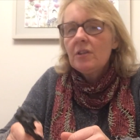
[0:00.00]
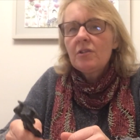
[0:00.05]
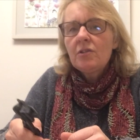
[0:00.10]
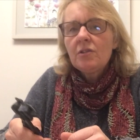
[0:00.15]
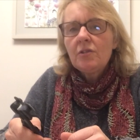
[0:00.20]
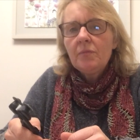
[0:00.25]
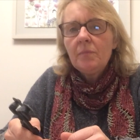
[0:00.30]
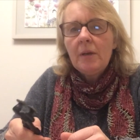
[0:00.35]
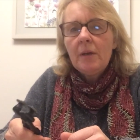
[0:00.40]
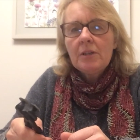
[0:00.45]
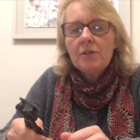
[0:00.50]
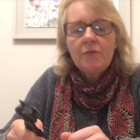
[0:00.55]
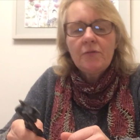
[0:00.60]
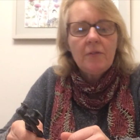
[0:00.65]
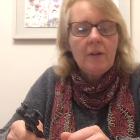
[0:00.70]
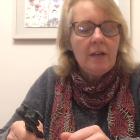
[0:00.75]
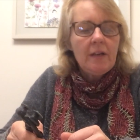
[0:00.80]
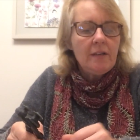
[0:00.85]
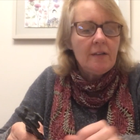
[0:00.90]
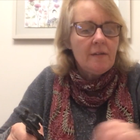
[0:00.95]
sort of much
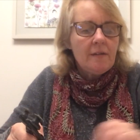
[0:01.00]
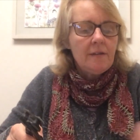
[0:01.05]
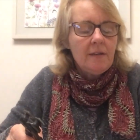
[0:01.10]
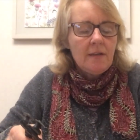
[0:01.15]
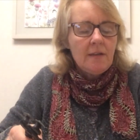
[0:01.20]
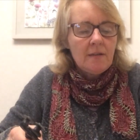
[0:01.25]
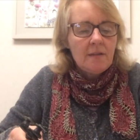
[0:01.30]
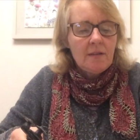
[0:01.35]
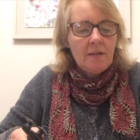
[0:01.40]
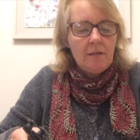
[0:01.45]
finer things.